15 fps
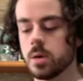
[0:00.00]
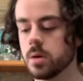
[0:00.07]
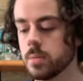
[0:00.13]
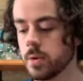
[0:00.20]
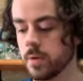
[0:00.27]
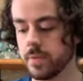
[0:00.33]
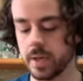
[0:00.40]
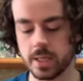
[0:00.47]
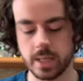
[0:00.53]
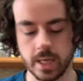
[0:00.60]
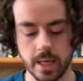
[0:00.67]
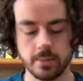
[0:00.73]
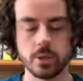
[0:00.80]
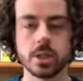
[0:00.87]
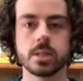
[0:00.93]
Perfect. And
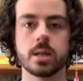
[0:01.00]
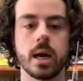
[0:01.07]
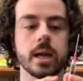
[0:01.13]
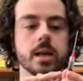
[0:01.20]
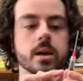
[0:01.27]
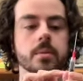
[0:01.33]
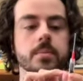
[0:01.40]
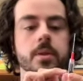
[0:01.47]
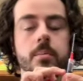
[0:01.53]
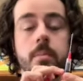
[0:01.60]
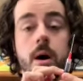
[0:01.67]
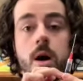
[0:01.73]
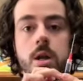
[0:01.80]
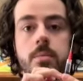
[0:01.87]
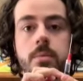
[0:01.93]
I'm just lining up the
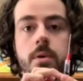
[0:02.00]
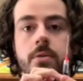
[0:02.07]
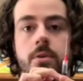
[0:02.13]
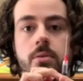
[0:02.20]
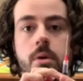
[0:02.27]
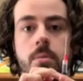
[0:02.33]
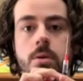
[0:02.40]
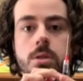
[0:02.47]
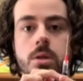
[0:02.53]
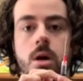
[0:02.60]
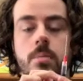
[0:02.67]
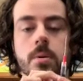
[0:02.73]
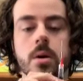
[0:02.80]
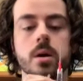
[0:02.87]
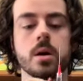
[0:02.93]
bottom of the rubber
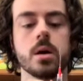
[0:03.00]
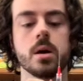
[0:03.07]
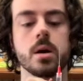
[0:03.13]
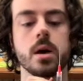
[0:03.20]
stopper